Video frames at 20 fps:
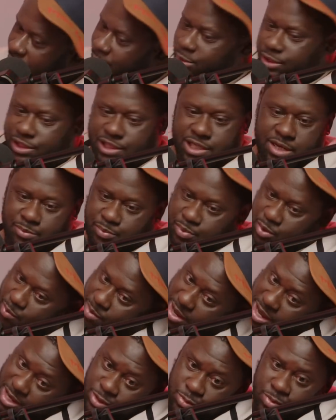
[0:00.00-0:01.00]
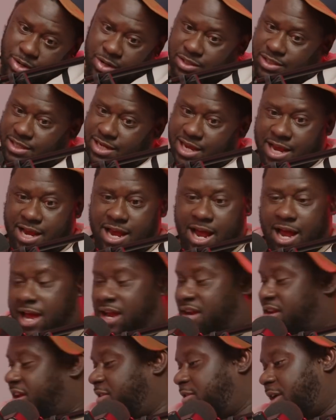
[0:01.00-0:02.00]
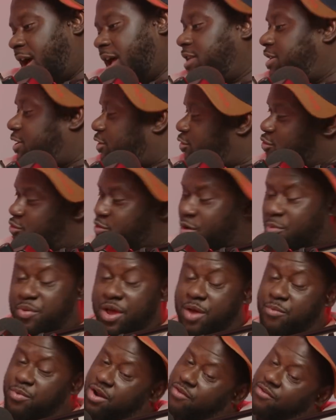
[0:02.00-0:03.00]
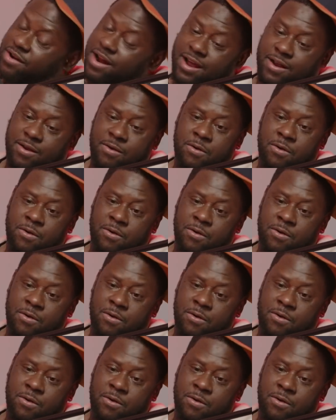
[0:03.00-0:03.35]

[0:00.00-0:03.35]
but shit, right. people might as well say I got. Yeah, I, yeah, I just yeah, was with Paper the other night.